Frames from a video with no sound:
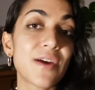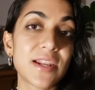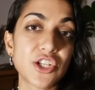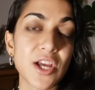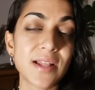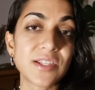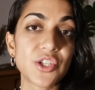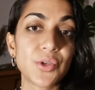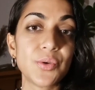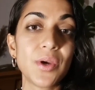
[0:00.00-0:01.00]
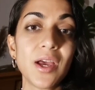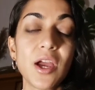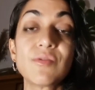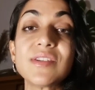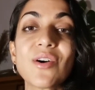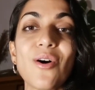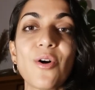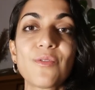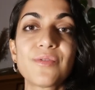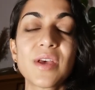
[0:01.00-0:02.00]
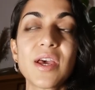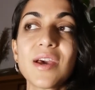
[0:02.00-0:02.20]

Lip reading: had a chance to resolve.